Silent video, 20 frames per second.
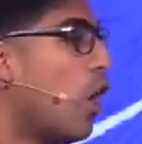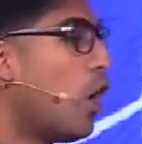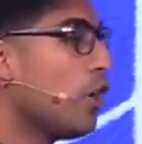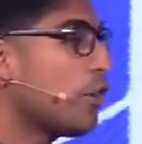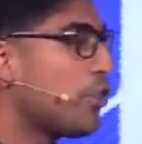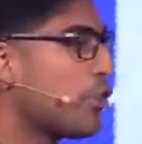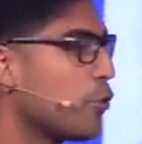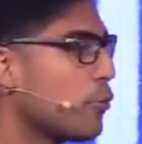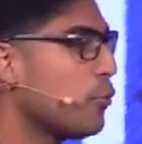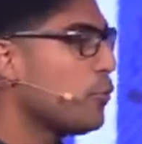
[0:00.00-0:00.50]

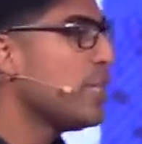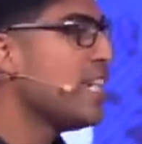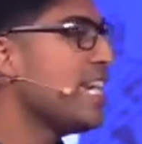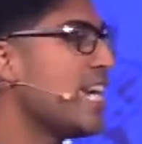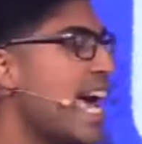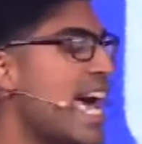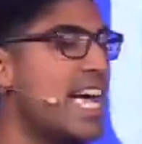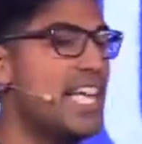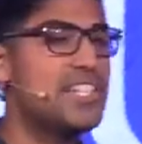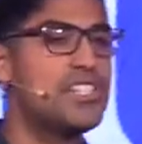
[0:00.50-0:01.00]
all
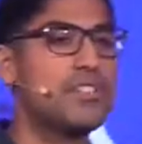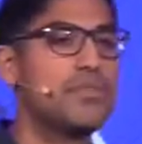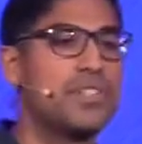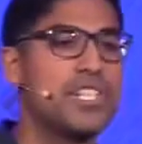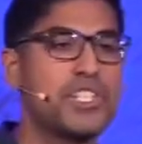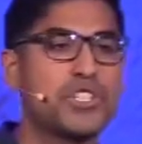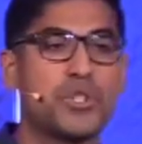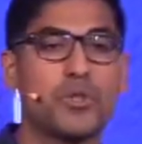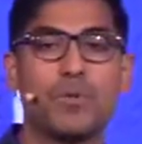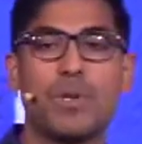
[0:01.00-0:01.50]
three heads
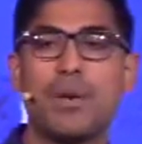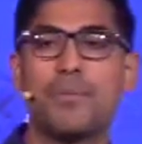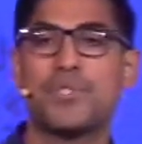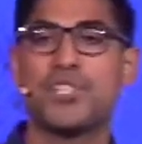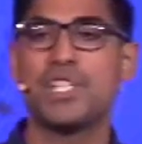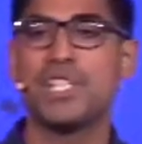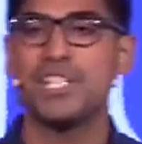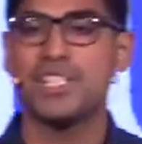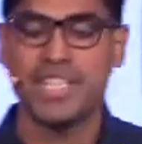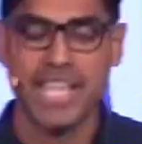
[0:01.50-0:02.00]
of this
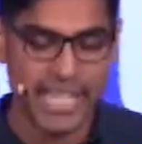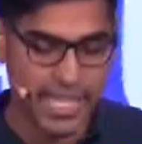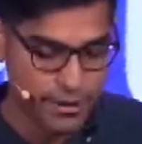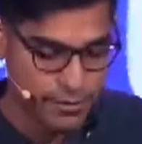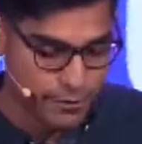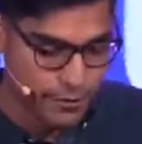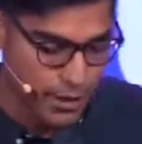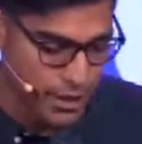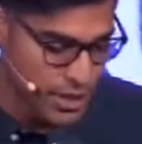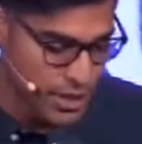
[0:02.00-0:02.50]
corruption. He's taken